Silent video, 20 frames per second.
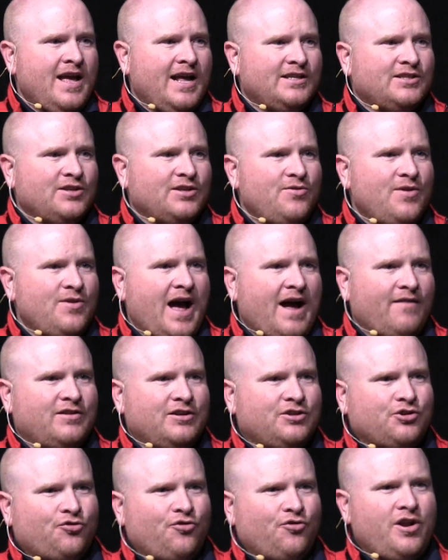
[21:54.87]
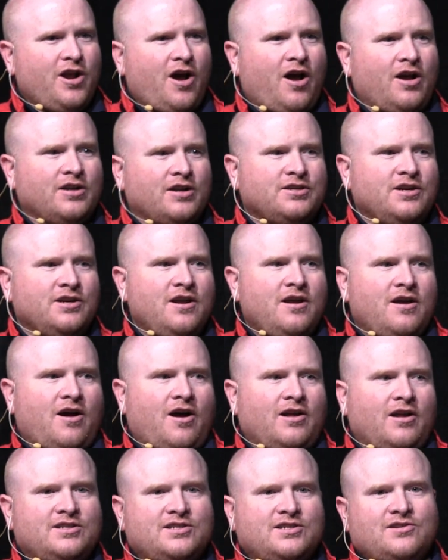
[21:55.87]
And so you have to triage
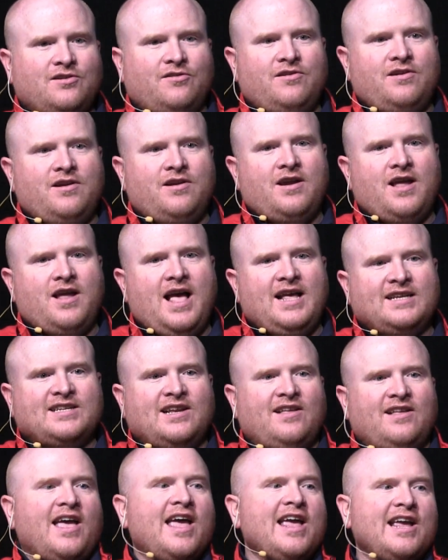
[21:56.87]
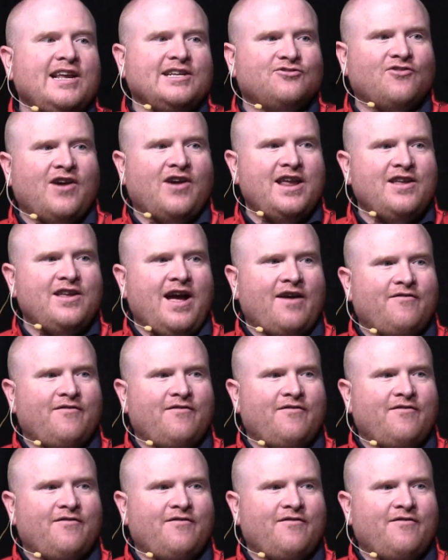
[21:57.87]
on certain SLAs, right?